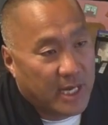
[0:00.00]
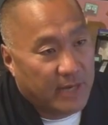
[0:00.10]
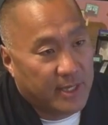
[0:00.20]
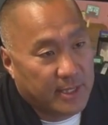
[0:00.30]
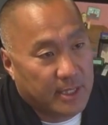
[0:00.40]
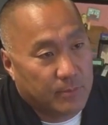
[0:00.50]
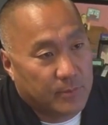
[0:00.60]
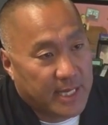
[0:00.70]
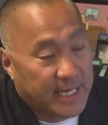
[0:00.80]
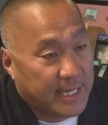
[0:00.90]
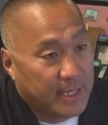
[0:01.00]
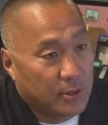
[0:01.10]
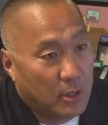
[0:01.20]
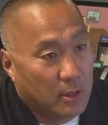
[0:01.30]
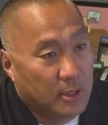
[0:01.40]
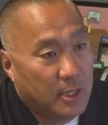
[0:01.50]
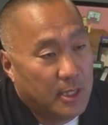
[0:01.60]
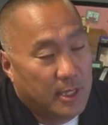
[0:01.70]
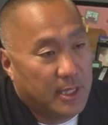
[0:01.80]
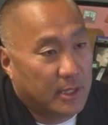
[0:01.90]
have a canine dog.
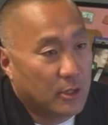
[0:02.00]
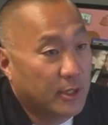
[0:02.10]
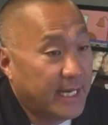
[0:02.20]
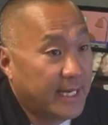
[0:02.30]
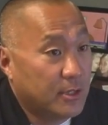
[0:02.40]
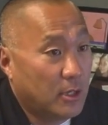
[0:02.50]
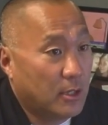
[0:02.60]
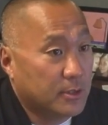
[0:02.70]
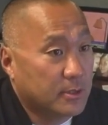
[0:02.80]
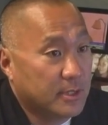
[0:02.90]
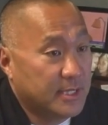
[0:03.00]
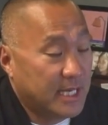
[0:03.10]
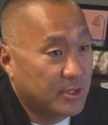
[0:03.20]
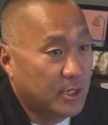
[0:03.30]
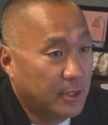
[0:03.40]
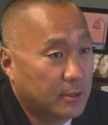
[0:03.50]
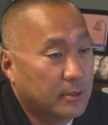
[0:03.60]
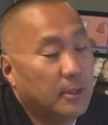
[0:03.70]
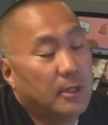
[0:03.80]
Our canine dog's name is Hunter.